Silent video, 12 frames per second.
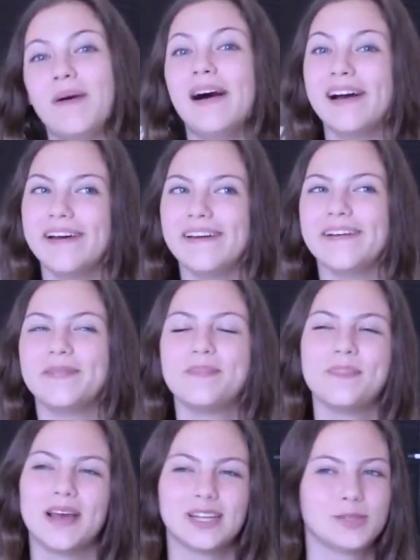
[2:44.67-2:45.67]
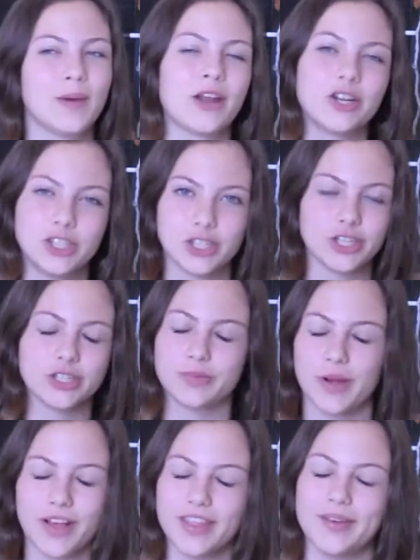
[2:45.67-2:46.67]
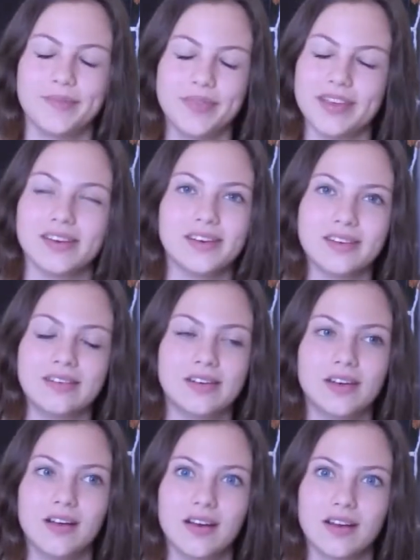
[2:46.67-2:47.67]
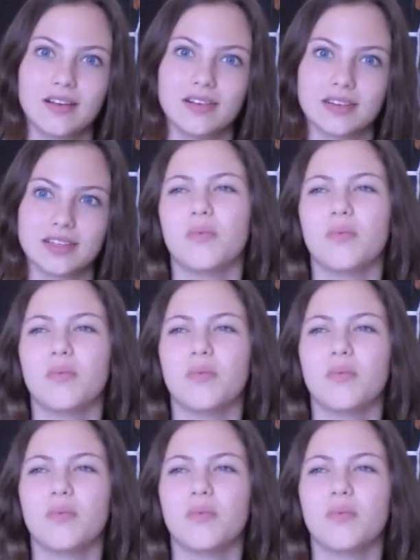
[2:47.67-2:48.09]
but it's better to just wear them than not at all.